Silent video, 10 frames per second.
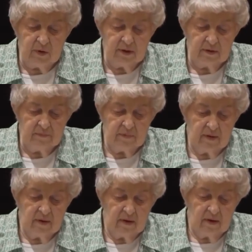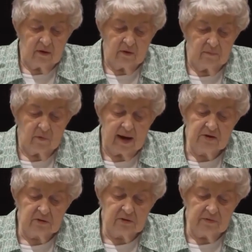we went.
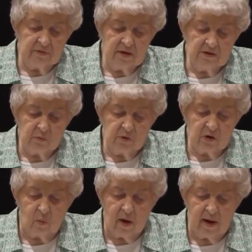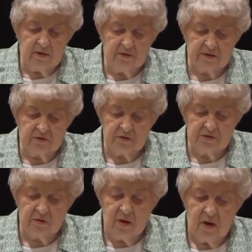Gradually, things were acquired, such
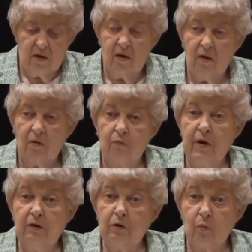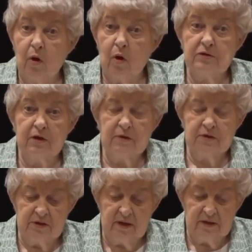as a wringer washing
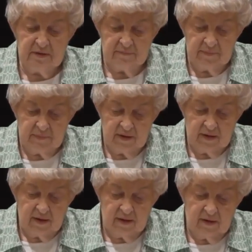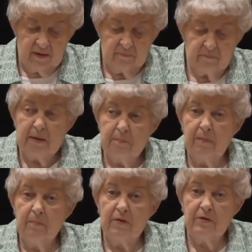machine,
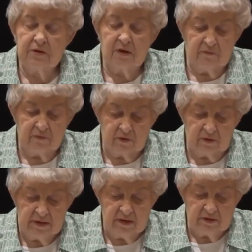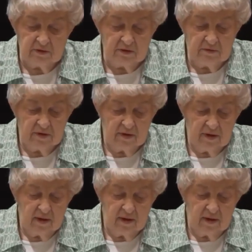made my mother's life a little easier.